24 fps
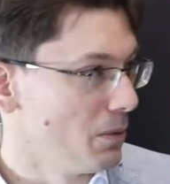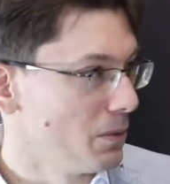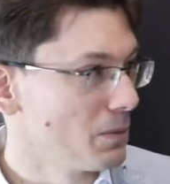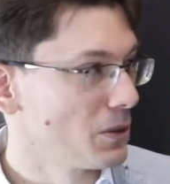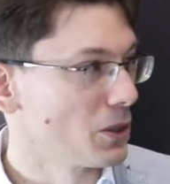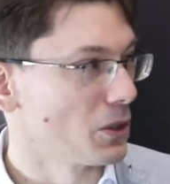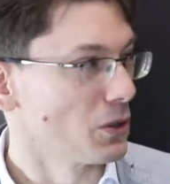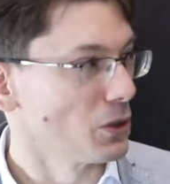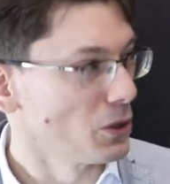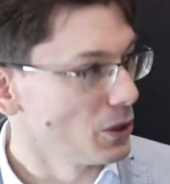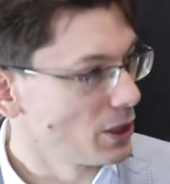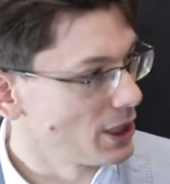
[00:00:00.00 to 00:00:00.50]

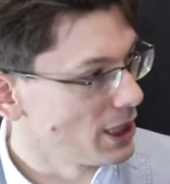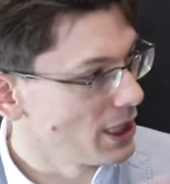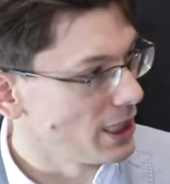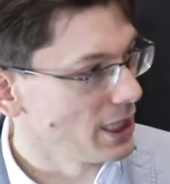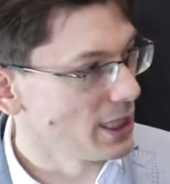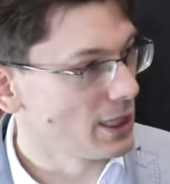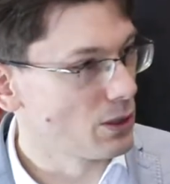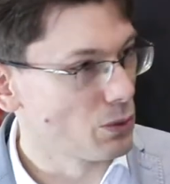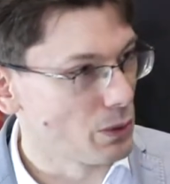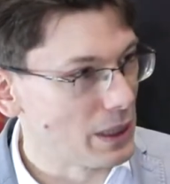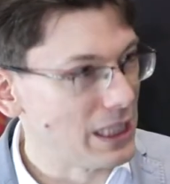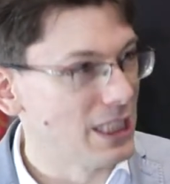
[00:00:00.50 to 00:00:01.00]
So you see,
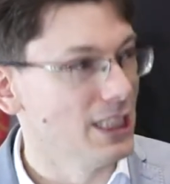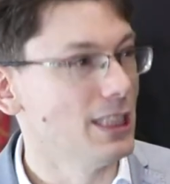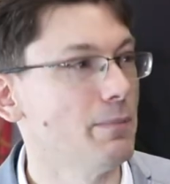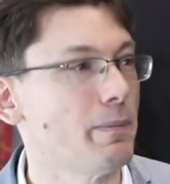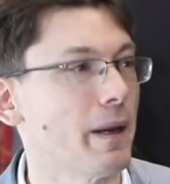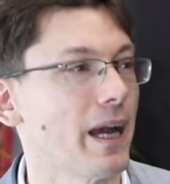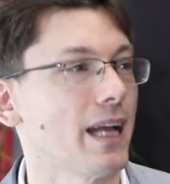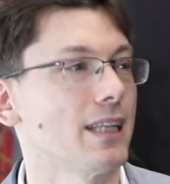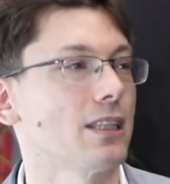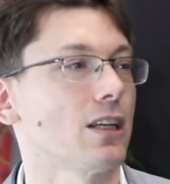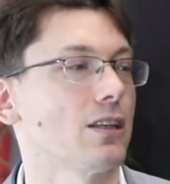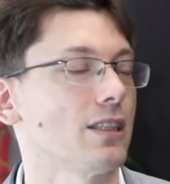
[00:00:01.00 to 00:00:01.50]
it really
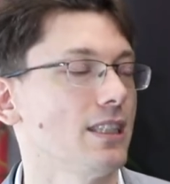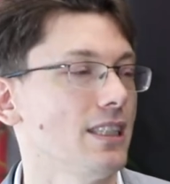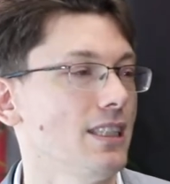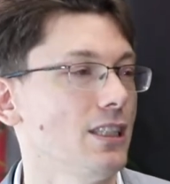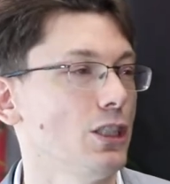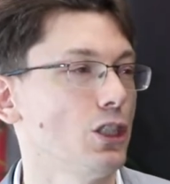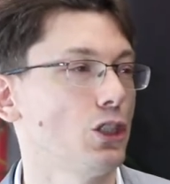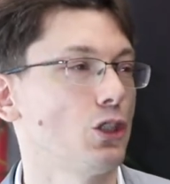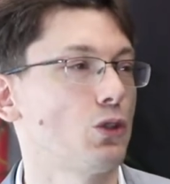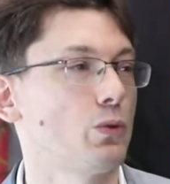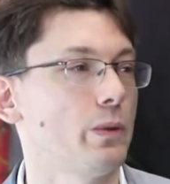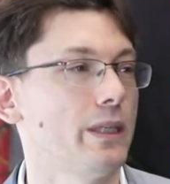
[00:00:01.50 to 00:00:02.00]
depends on the
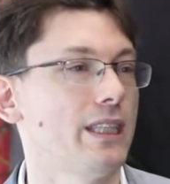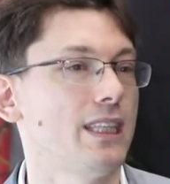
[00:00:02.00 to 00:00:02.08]
industry.